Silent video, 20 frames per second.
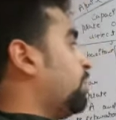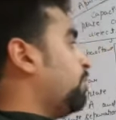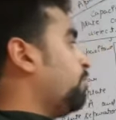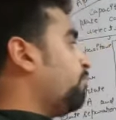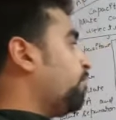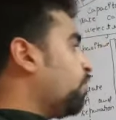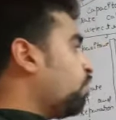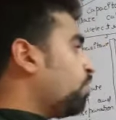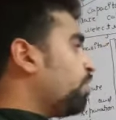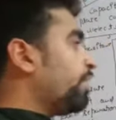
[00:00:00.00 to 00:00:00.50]

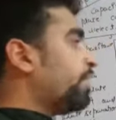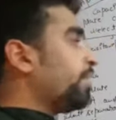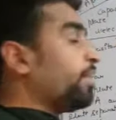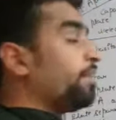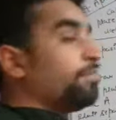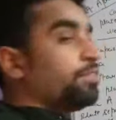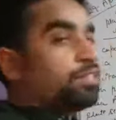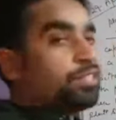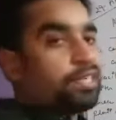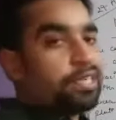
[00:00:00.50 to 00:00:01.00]
we already
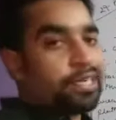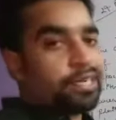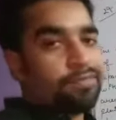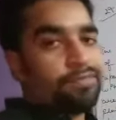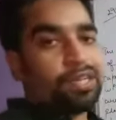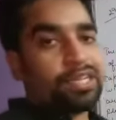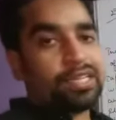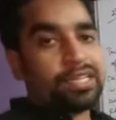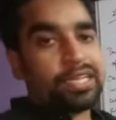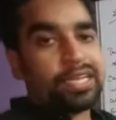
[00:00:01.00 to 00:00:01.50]
have studied
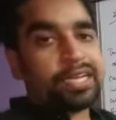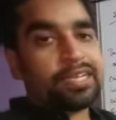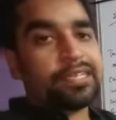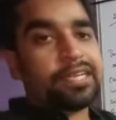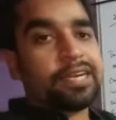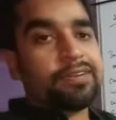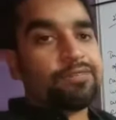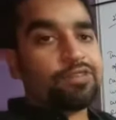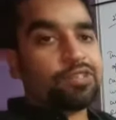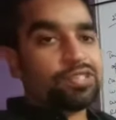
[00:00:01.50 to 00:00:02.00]
one thing,
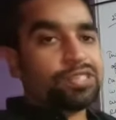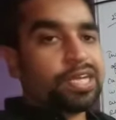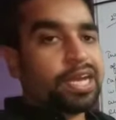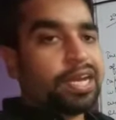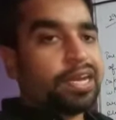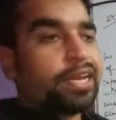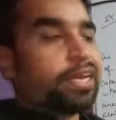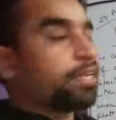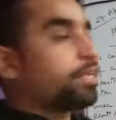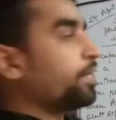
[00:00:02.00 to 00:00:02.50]
that was
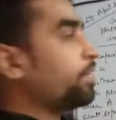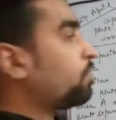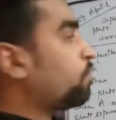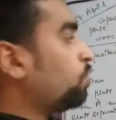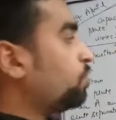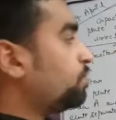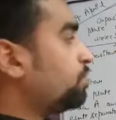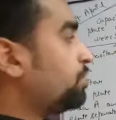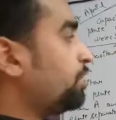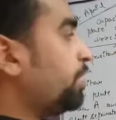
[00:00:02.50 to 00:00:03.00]
dielectric
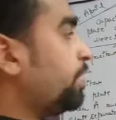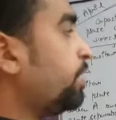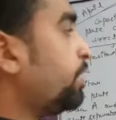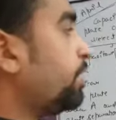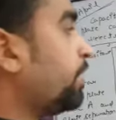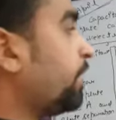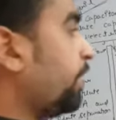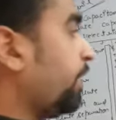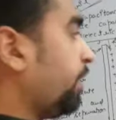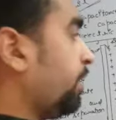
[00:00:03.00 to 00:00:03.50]
constant
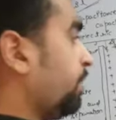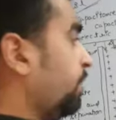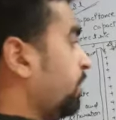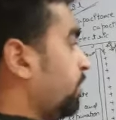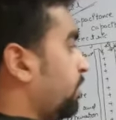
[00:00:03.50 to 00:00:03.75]
K.